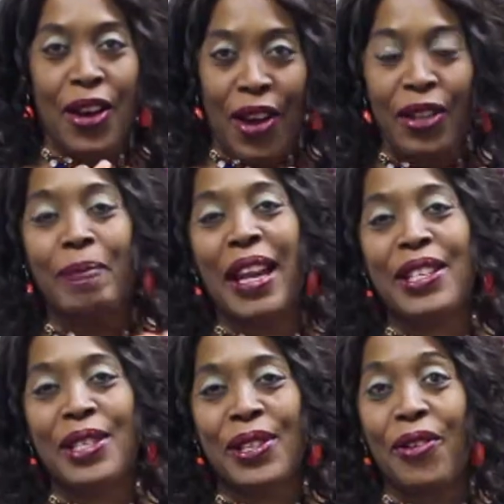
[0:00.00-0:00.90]
God
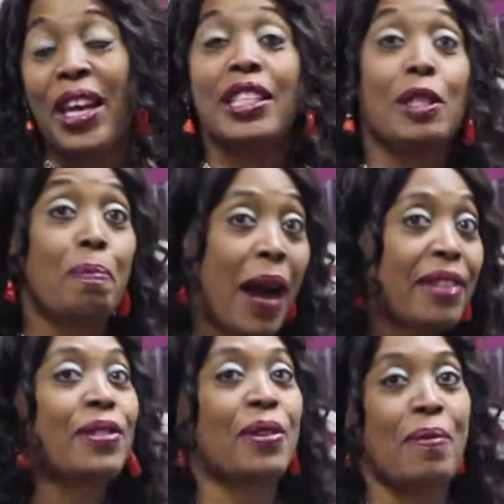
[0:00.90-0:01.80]
bless you. It's
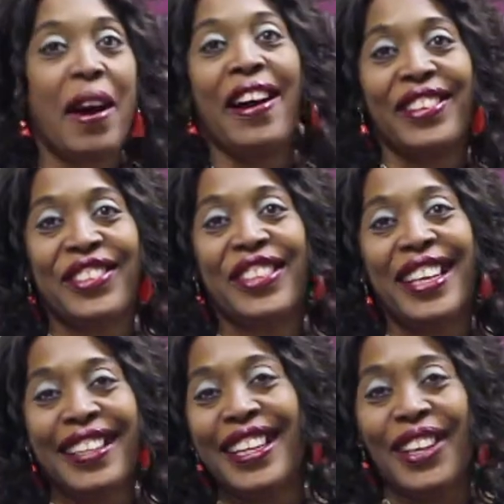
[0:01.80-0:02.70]
Pastor Mark.
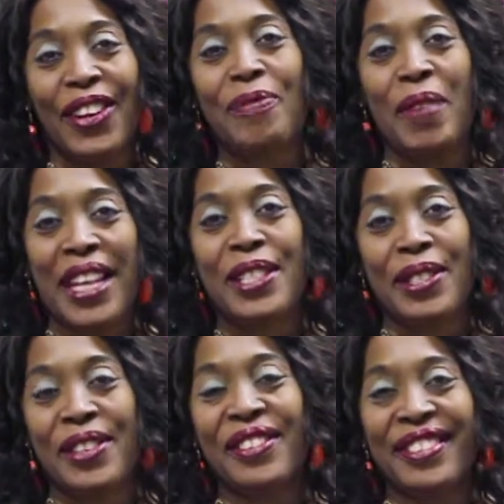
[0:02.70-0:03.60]
The Lord
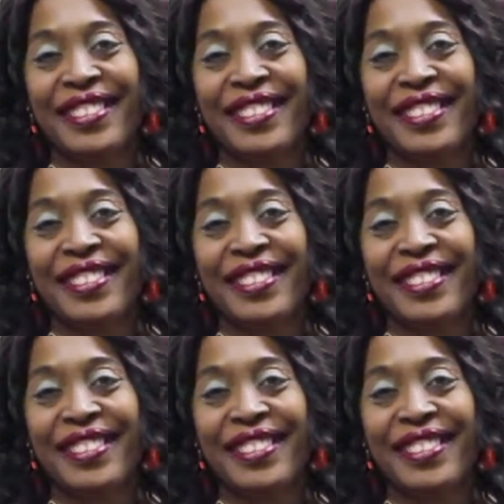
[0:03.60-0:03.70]
bless you.